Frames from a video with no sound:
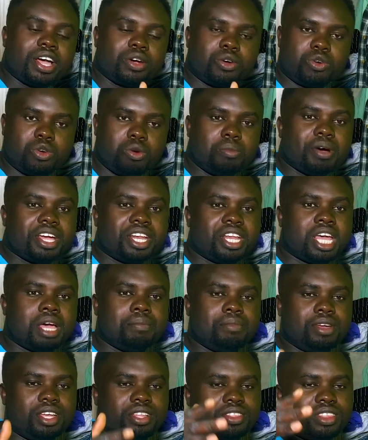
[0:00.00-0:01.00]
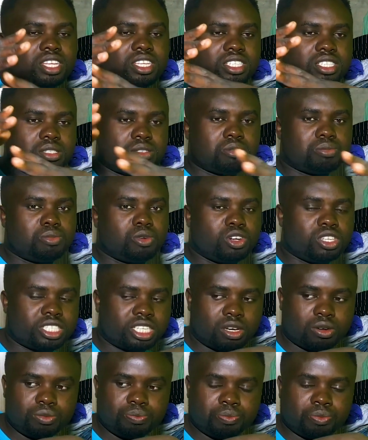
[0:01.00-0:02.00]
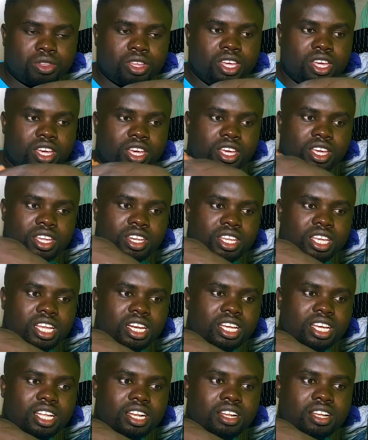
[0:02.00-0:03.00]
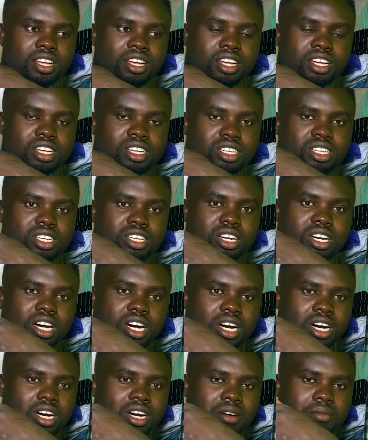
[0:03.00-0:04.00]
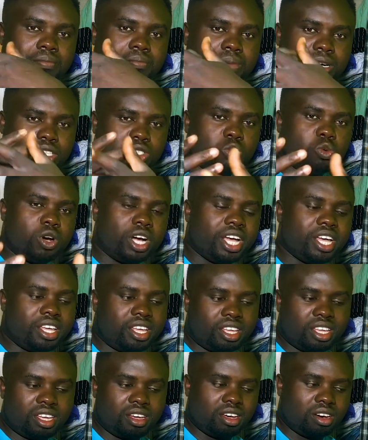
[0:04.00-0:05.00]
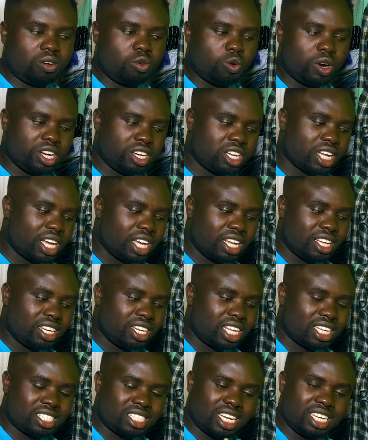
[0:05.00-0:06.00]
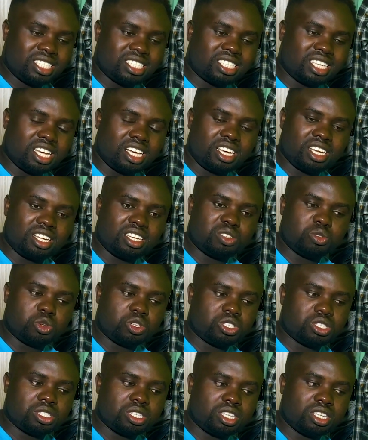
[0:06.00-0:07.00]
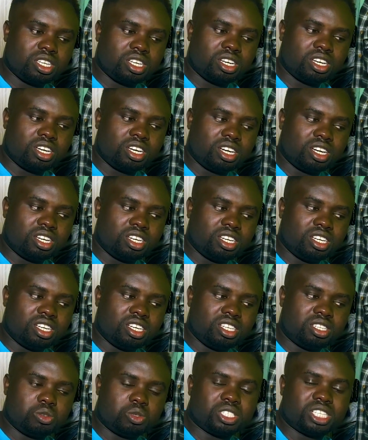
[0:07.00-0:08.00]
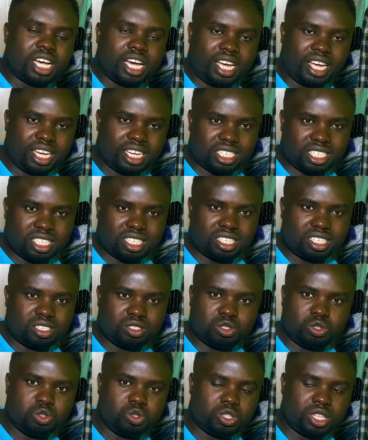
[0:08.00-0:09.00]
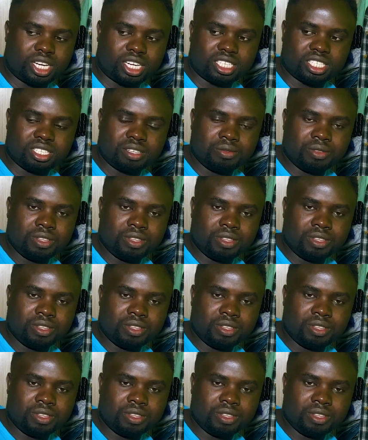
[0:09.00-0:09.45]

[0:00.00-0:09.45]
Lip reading: grew my name in this small town in Gilgil. But why does I say it was a hectic to do that,